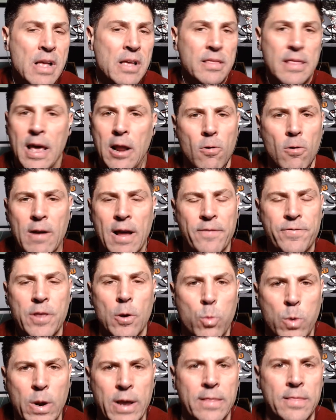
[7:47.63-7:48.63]
They don't have to
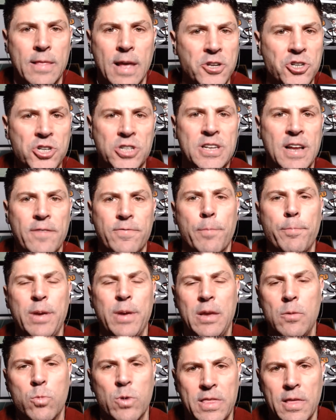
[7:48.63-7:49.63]
win. They just have to
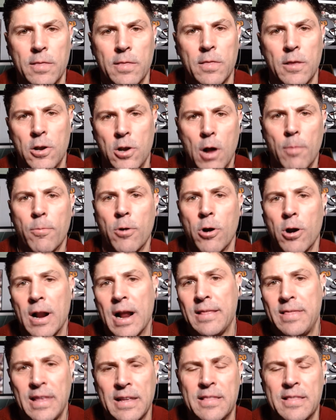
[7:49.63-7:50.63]
be within the number, and
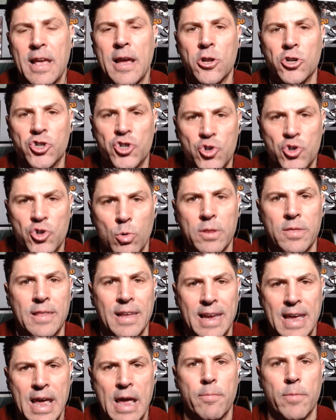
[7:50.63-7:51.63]
I think they can shorten the
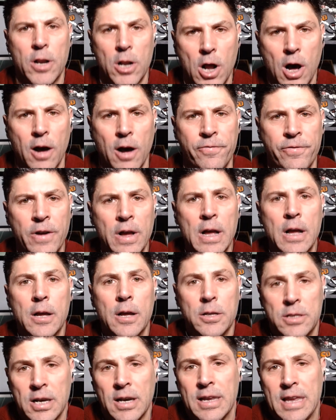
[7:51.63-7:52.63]
game enough
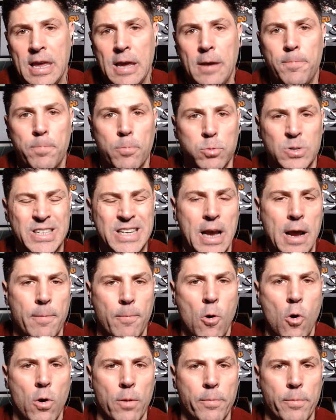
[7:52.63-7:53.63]
to keep Sam
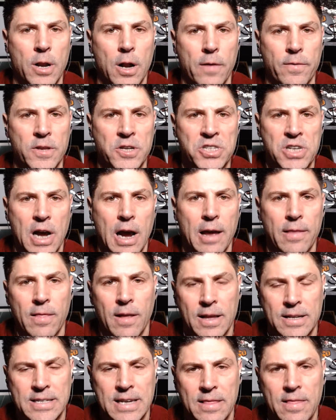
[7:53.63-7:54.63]
Hartman on the
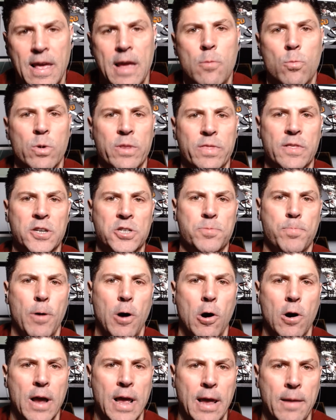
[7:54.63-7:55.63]
sidelines, and they win this
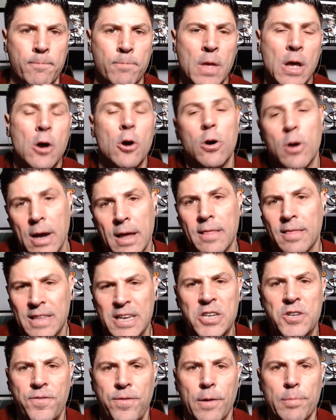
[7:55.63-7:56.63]
ballgame, at
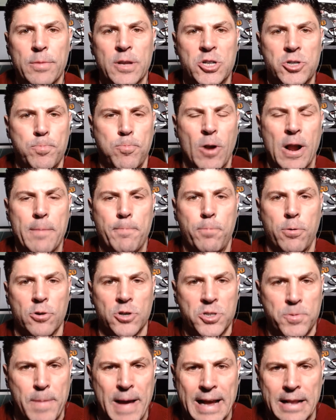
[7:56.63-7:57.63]
least from the spread
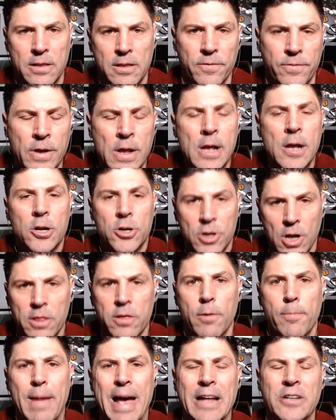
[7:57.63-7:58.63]
perspective.
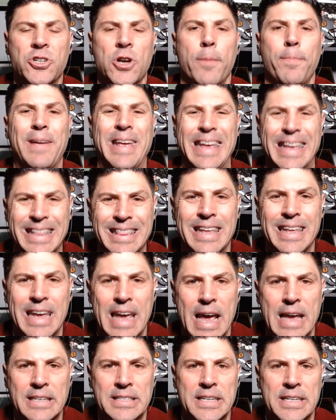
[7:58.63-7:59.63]
Another matchup in
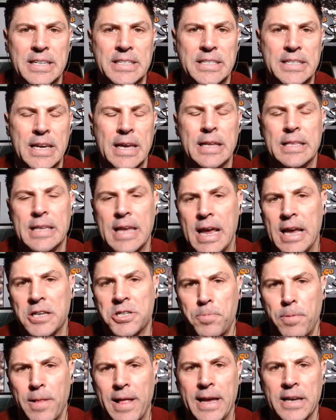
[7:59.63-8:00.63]
the ACC takes
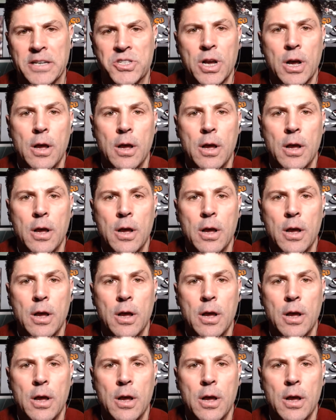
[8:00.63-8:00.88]
place.